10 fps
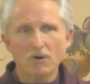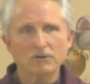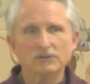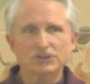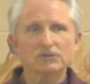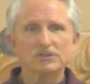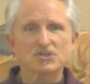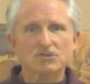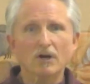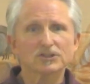no, it'll sure
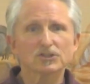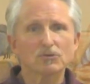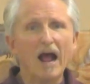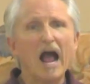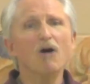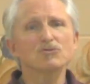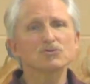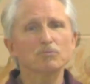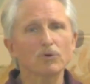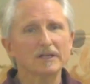instruct you how
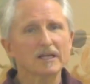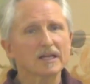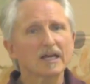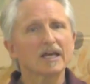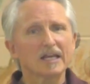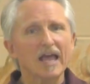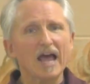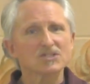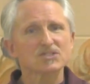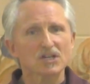to put
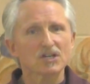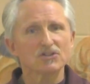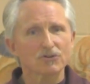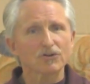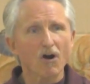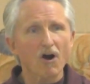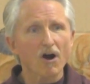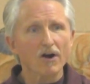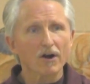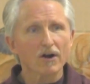gas in your
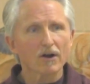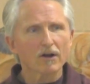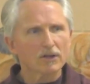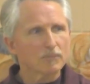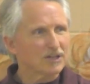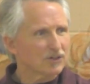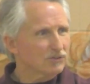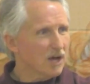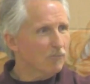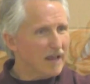car. I mean,
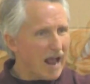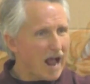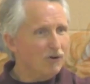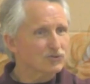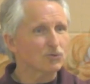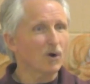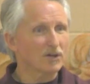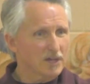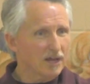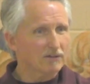it'll tell me how to
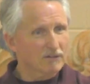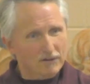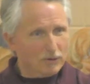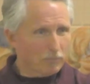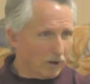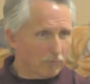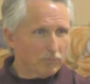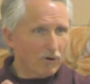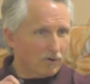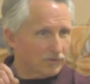untake the
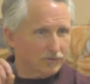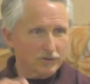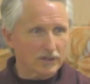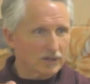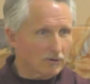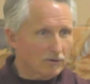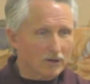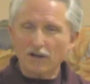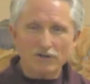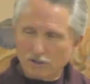pump off the thing. And
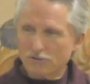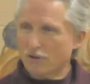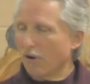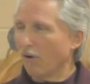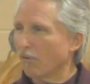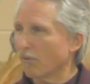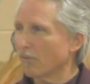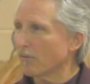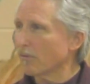no.